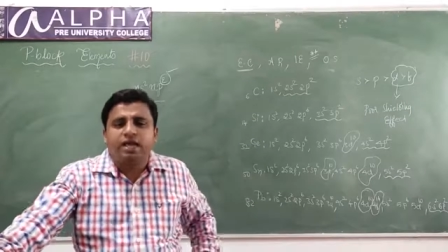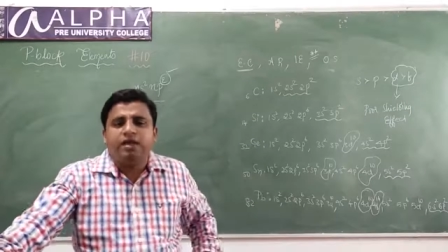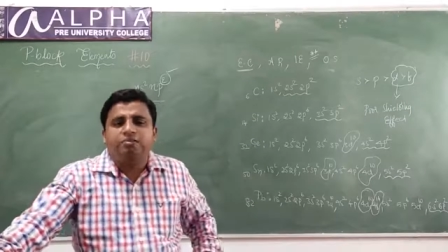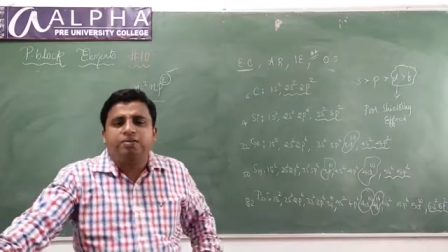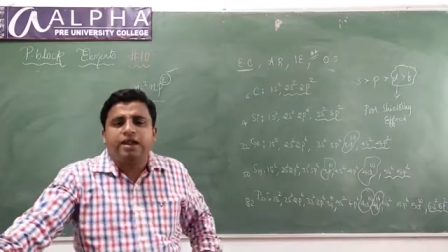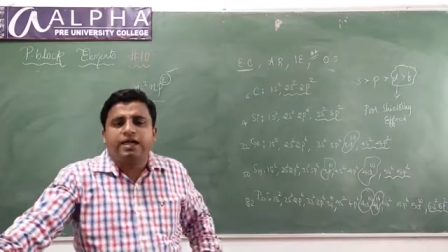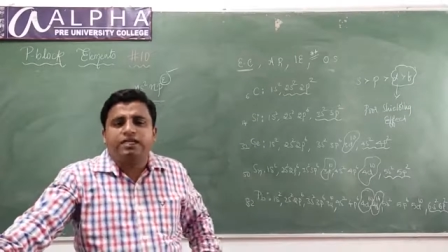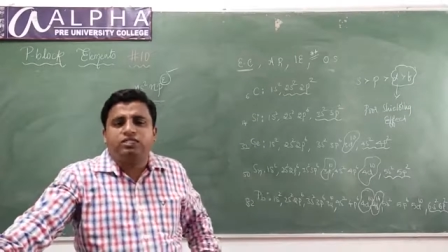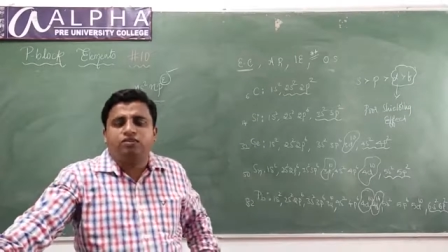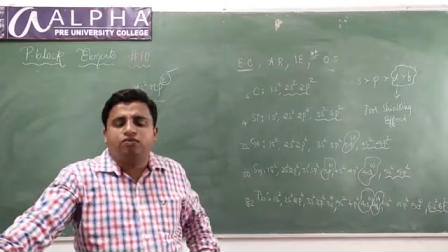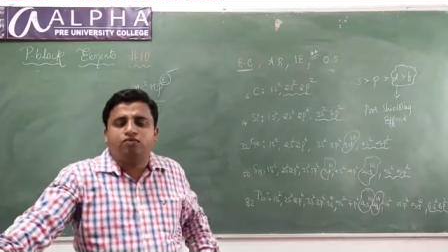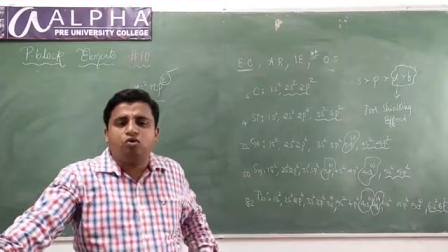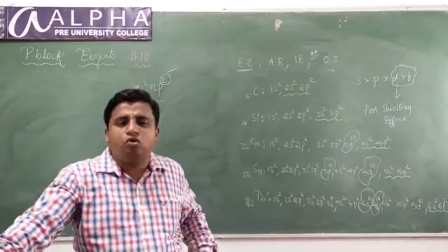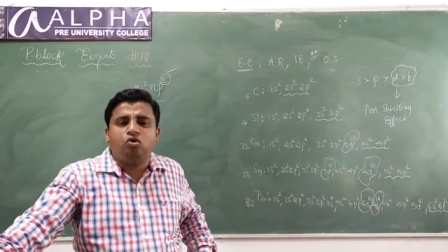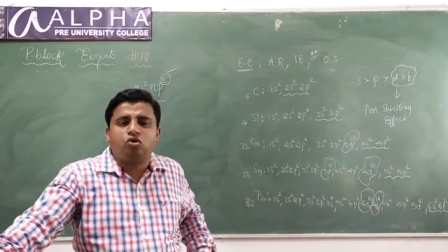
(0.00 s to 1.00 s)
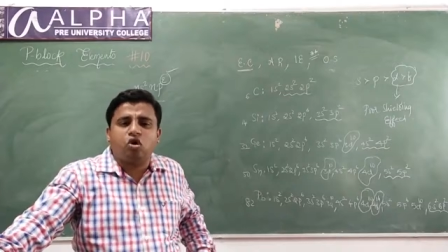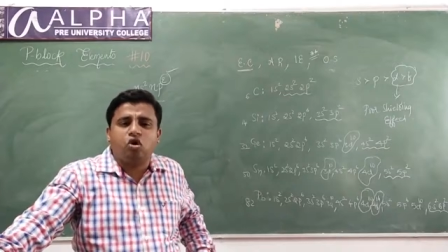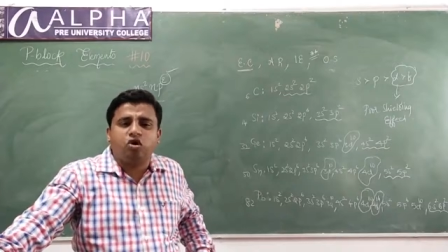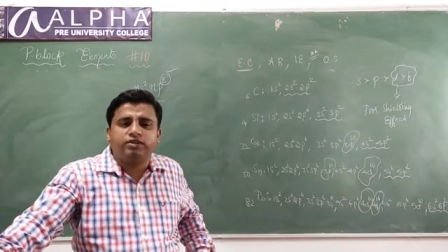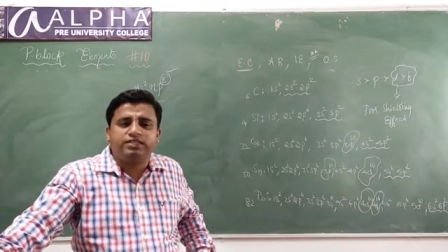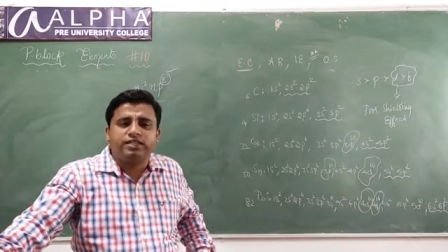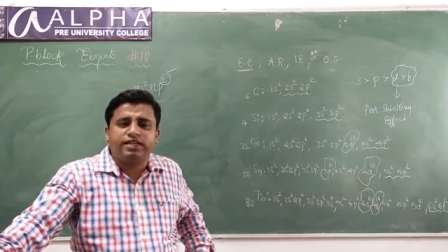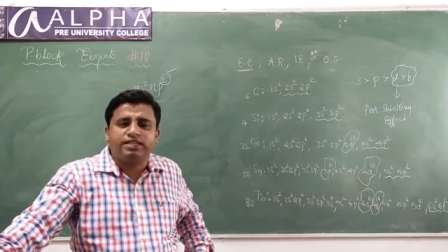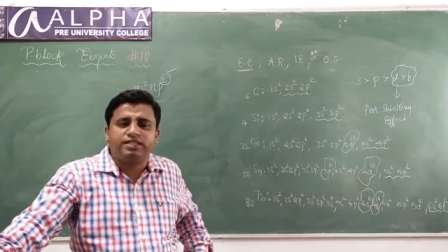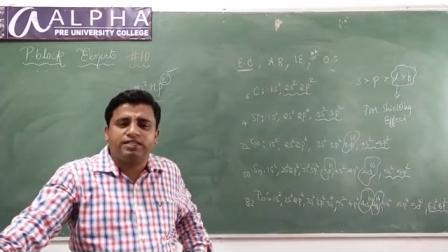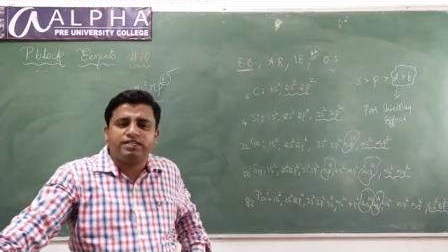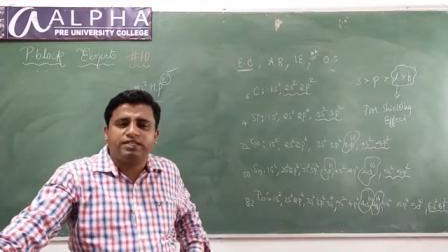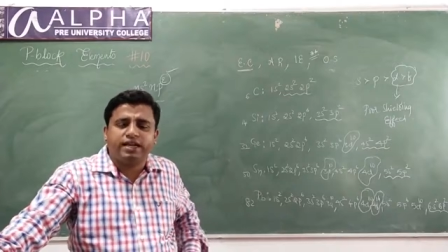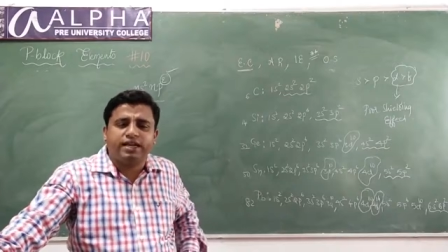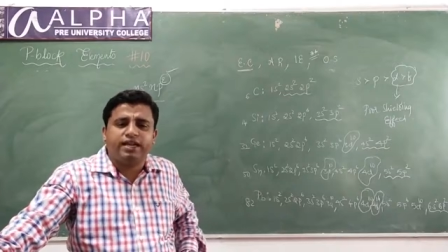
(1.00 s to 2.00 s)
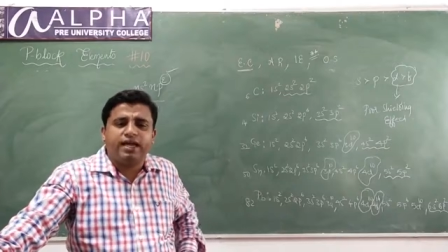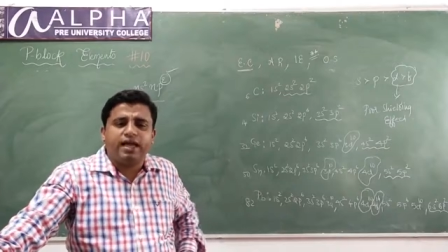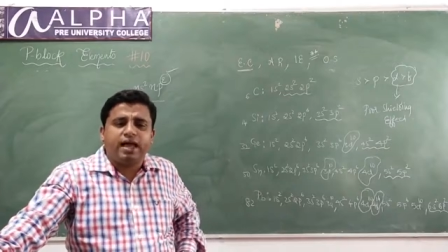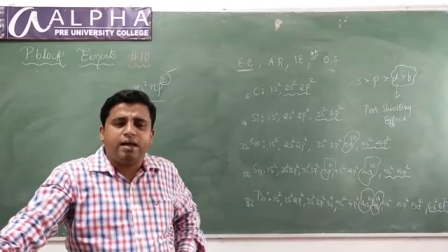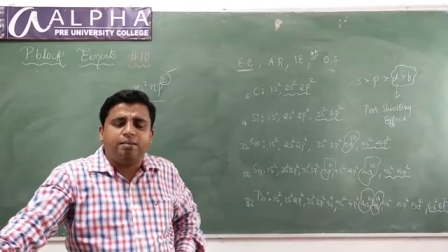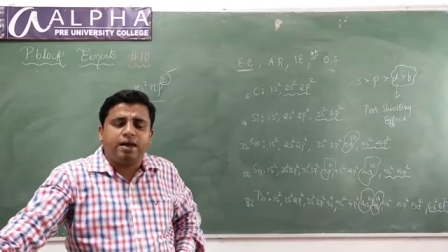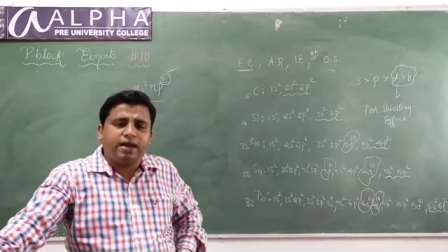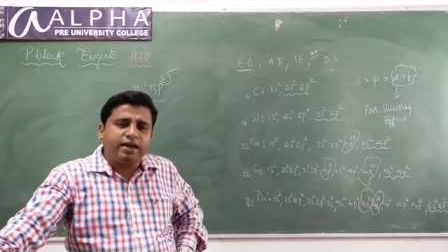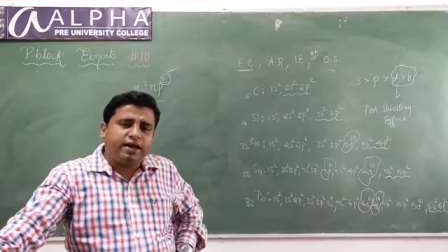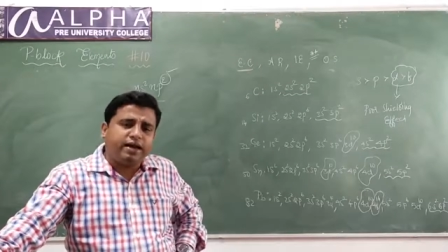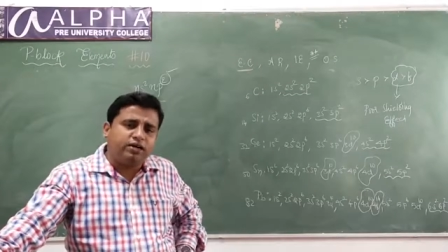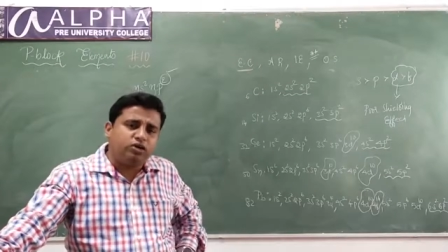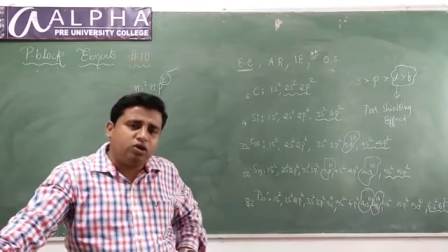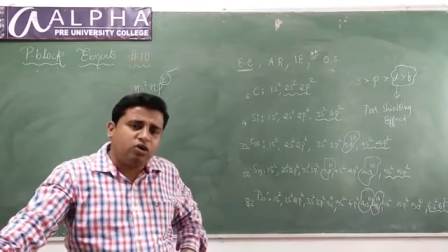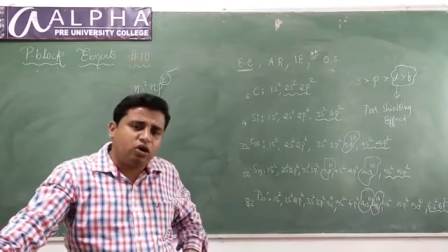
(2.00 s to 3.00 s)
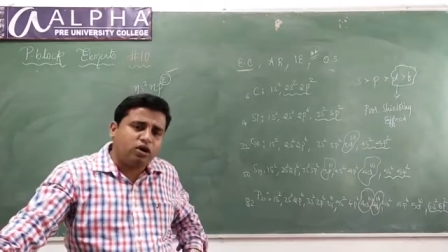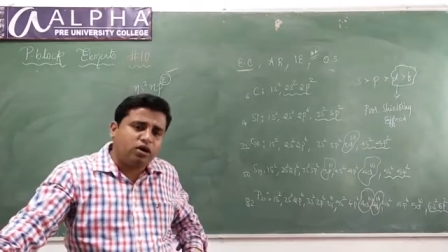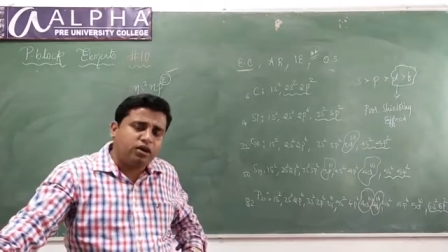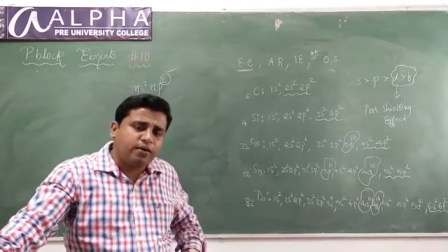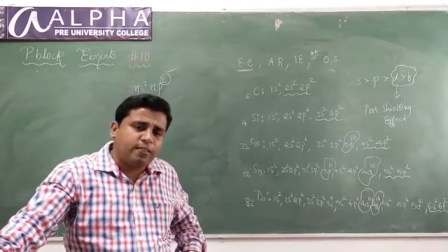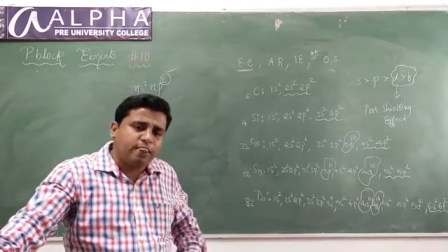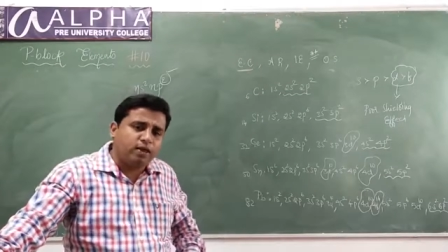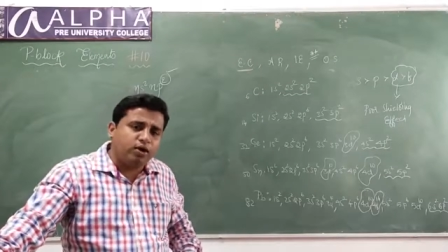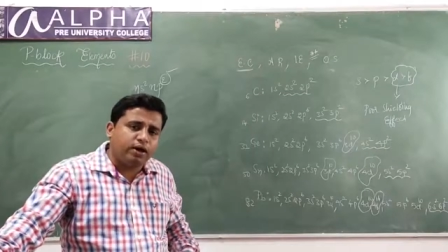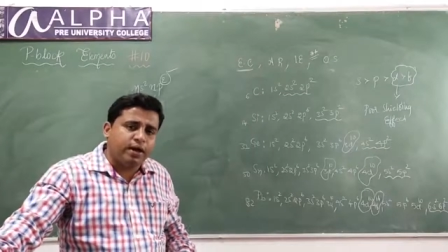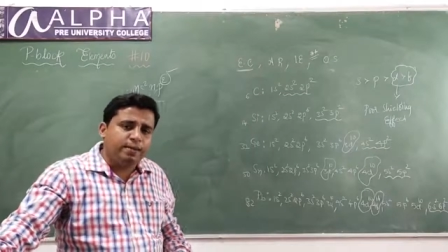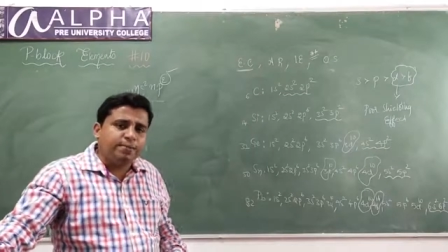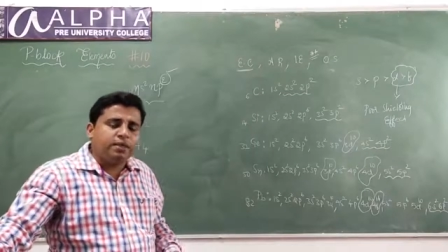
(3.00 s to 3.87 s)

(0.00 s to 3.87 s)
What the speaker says: +4 oxidation state. Am I correct or not? Okay.